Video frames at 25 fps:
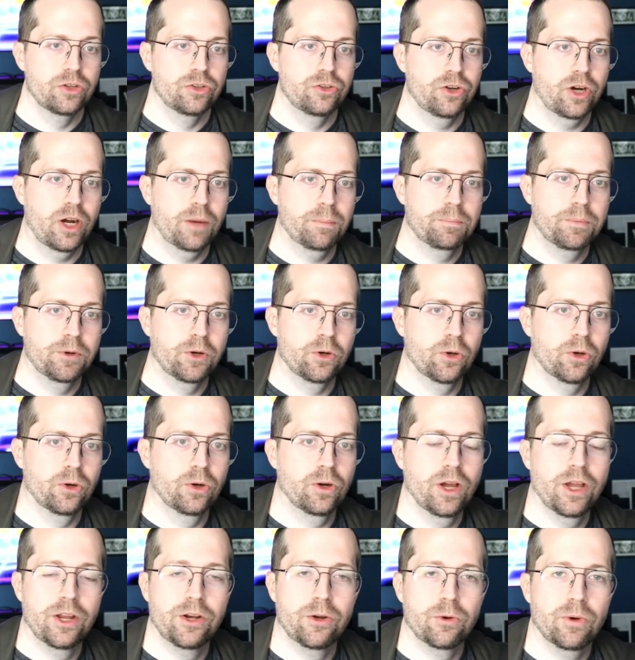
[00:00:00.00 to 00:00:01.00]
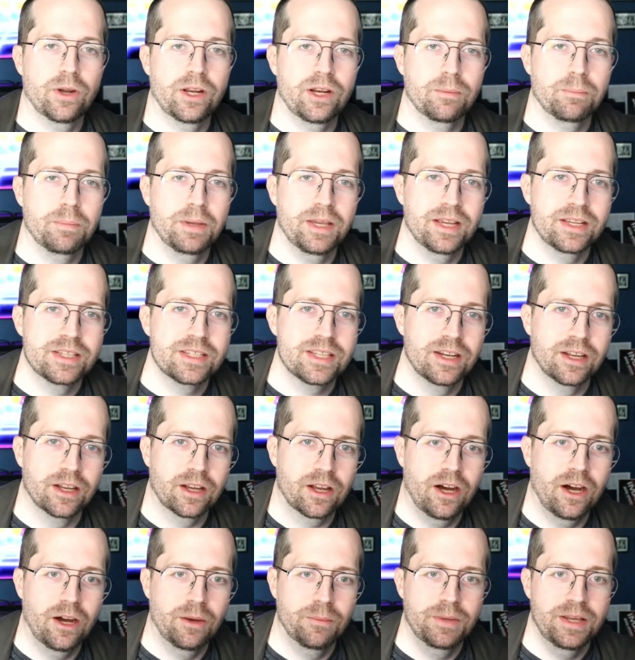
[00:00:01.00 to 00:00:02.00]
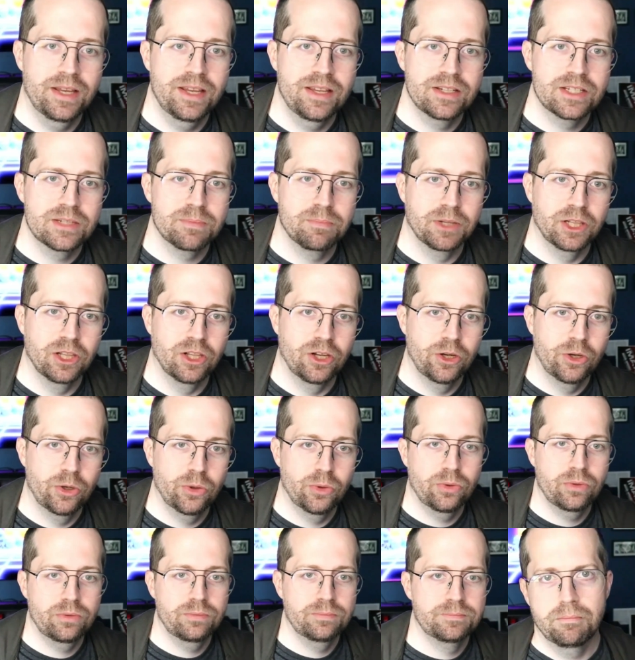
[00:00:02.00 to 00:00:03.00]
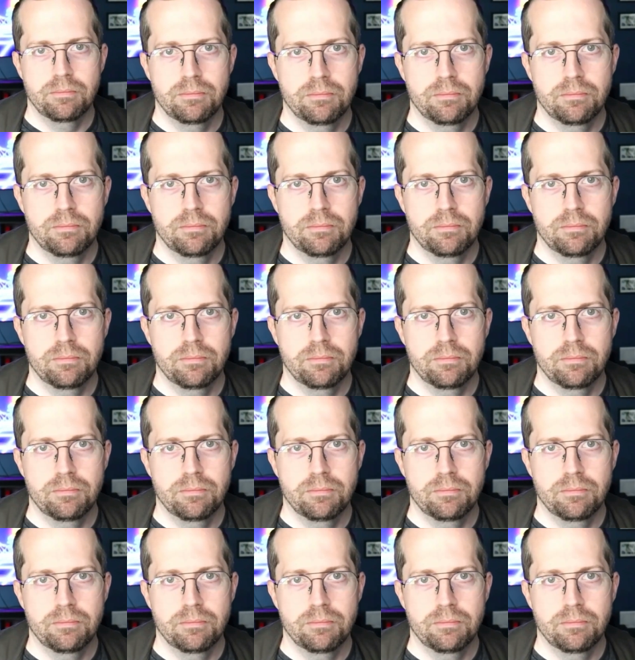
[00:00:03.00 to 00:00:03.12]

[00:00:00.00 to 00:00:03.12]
Drop your underrated picks in the comments below.